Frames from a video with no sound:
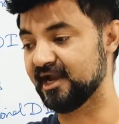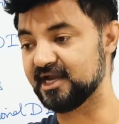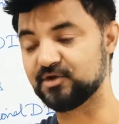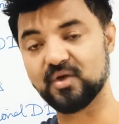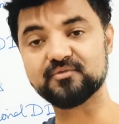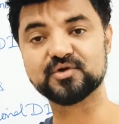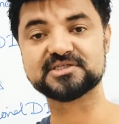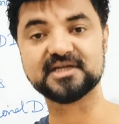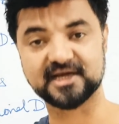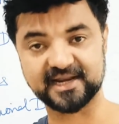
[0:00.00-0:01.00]
and 12
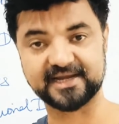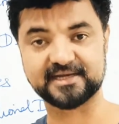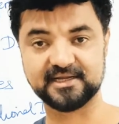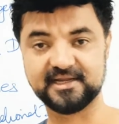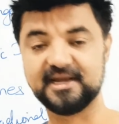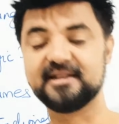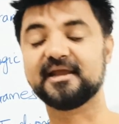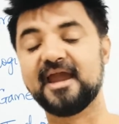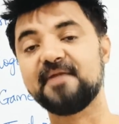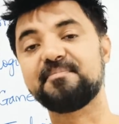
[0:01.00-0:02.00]
question correct in
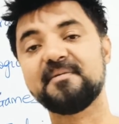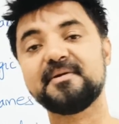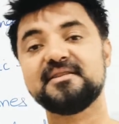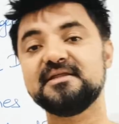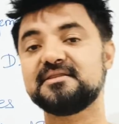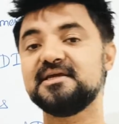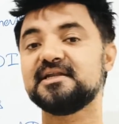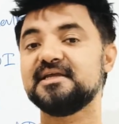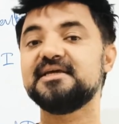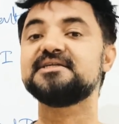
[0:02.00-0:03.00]
the CAT paper this
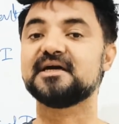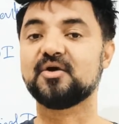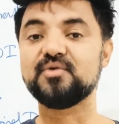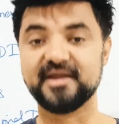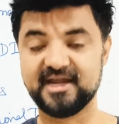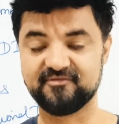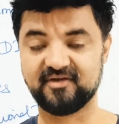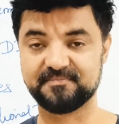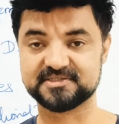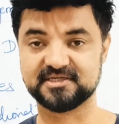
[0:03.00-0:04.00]
year is around
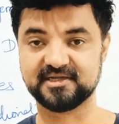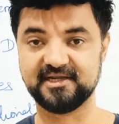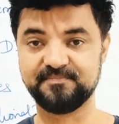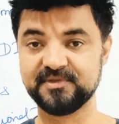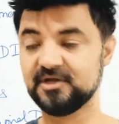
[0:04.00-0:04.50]
85 percentile.